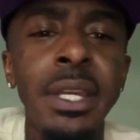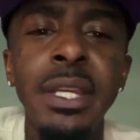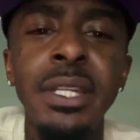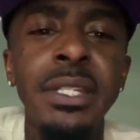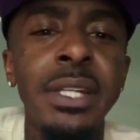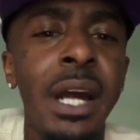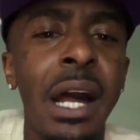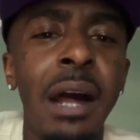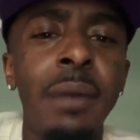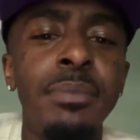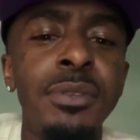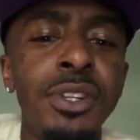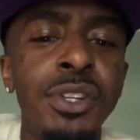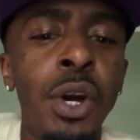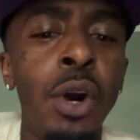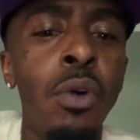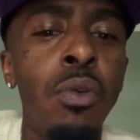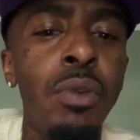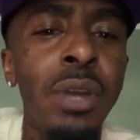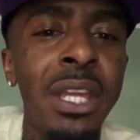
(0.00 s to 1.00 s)
these cops
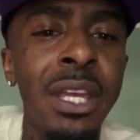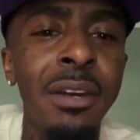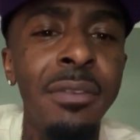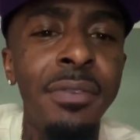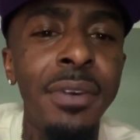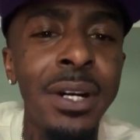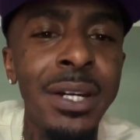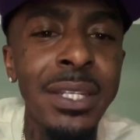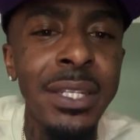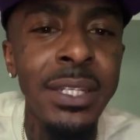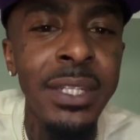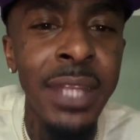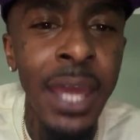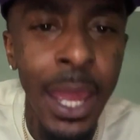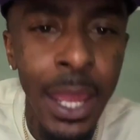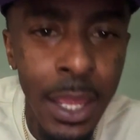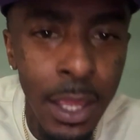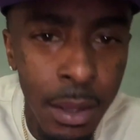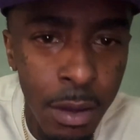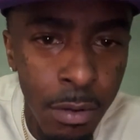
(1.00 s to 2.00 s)
don't give a
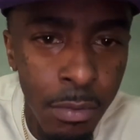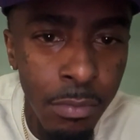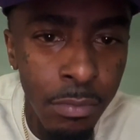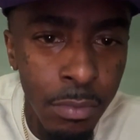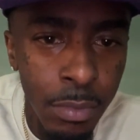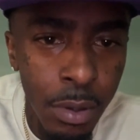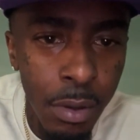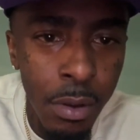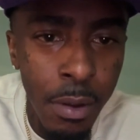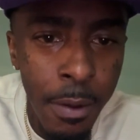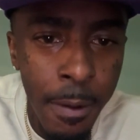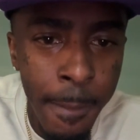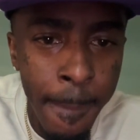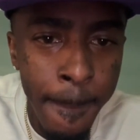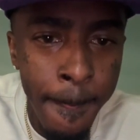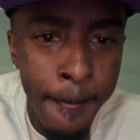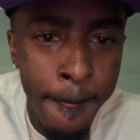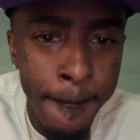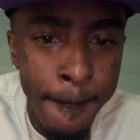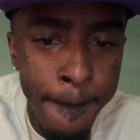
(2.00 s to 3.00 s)
damn.
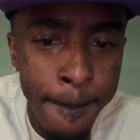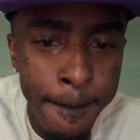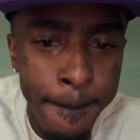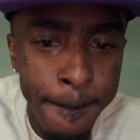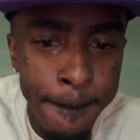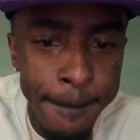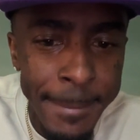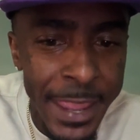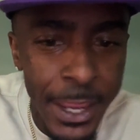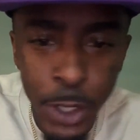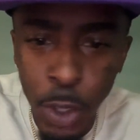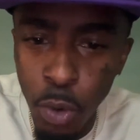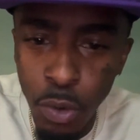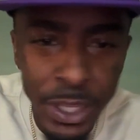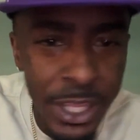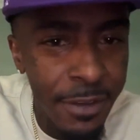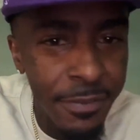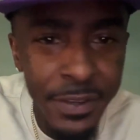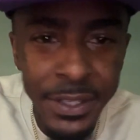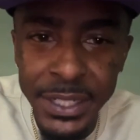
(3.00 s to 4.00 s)
They don't
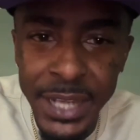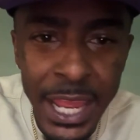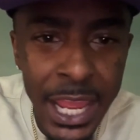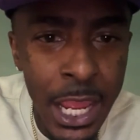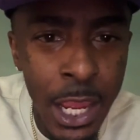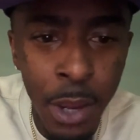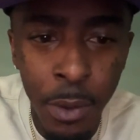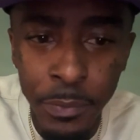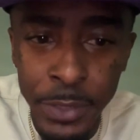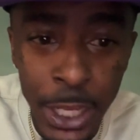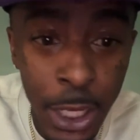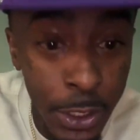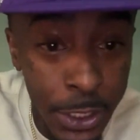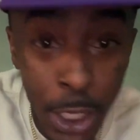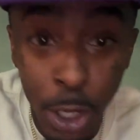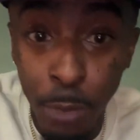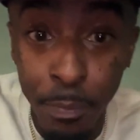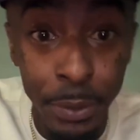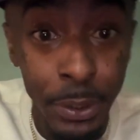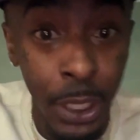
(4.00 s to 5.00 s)
give a damn. They
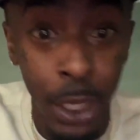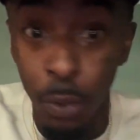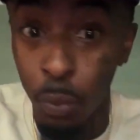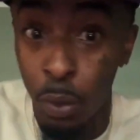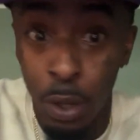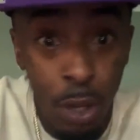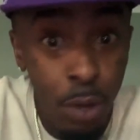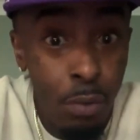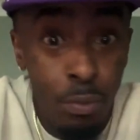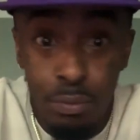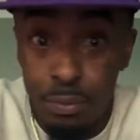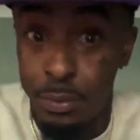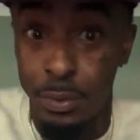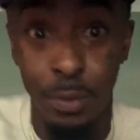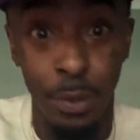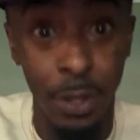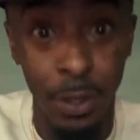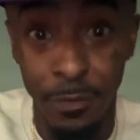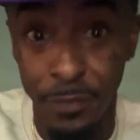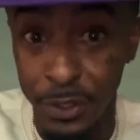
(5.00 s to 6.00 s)
gonna be like,
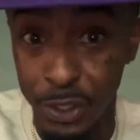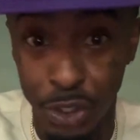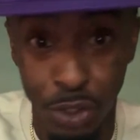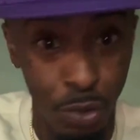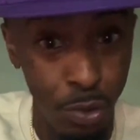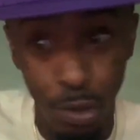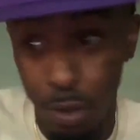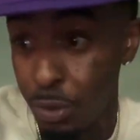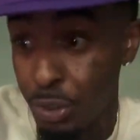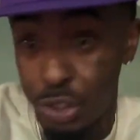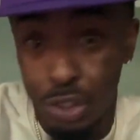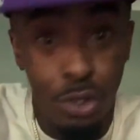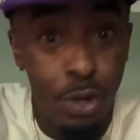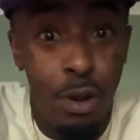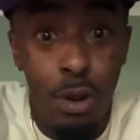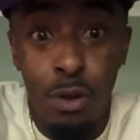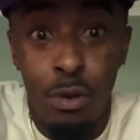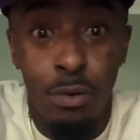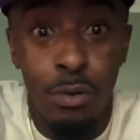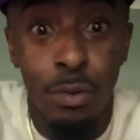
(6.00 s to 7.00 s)
well, if it's true, it's
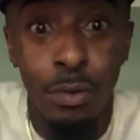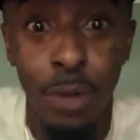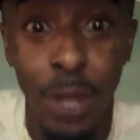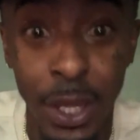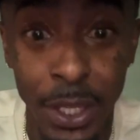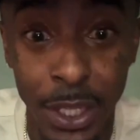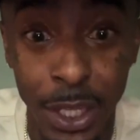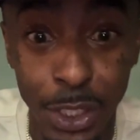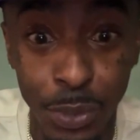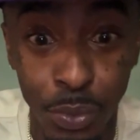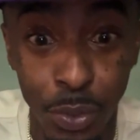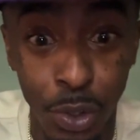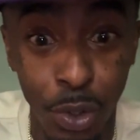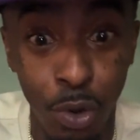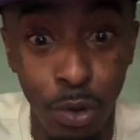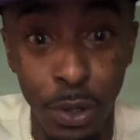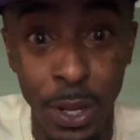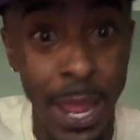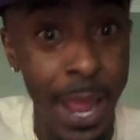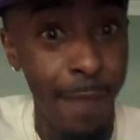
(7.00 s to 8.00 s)
true. I guess we're
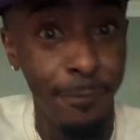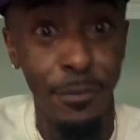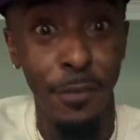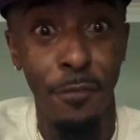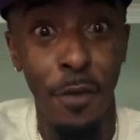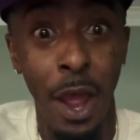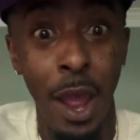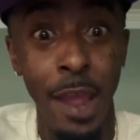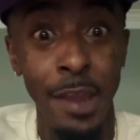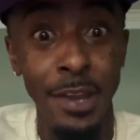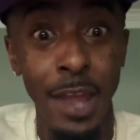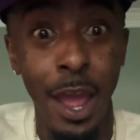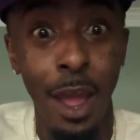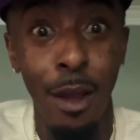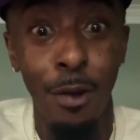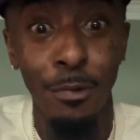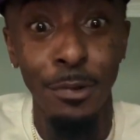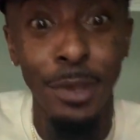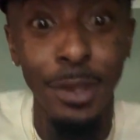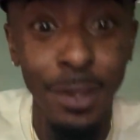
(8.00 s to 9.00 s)
gonna have to find
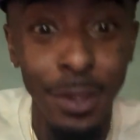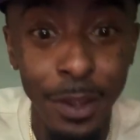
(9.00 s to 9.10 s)
out.